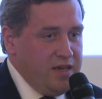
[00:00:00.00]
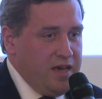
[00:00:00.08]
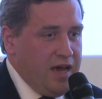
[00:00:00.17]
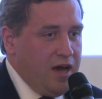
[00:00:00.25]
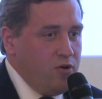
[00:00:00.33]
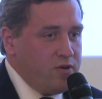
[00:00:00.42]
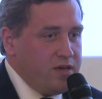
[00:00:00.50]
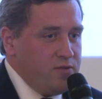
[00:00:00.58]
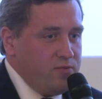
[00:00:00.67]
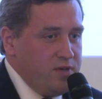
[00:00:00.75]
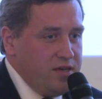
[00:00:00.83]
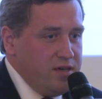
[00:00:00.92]
how can
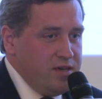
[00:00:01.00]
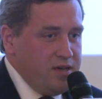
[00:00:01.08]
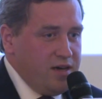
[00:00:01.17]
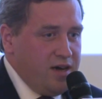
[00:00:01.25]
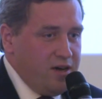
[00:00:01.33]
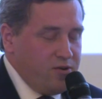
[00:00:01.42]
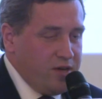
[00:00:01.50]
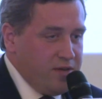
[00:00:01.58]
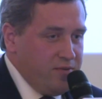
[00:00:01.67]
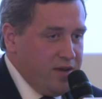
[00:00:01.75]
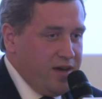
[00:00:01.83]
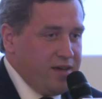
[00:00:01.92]
we
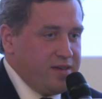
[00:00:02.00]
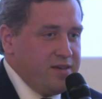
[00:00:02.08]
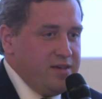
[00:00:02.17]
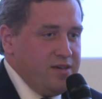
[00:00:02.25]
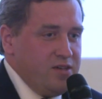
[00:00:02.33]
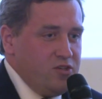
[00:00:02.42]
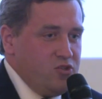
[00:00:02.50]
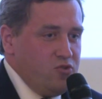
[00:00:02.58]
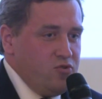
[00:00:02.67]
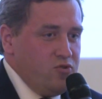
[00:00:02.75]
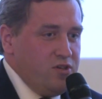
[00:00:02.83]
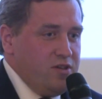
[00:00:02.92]

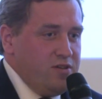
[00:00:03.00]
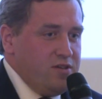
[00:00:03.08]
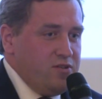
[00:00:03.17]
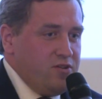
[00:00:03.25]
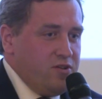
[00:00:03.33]
do a